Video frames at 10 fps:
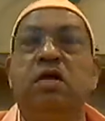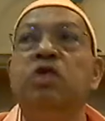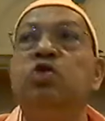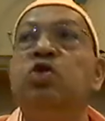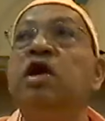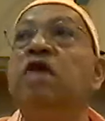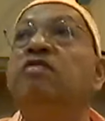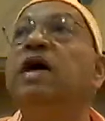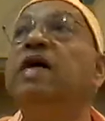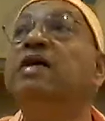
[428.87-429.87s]
then you can
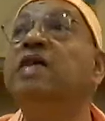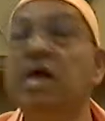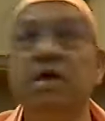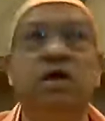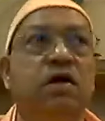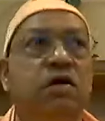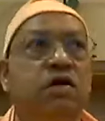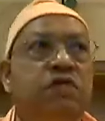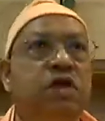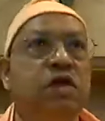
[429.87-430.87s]
never attain
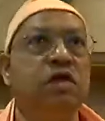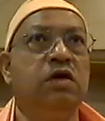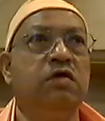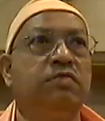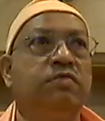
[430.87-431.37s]
divinity.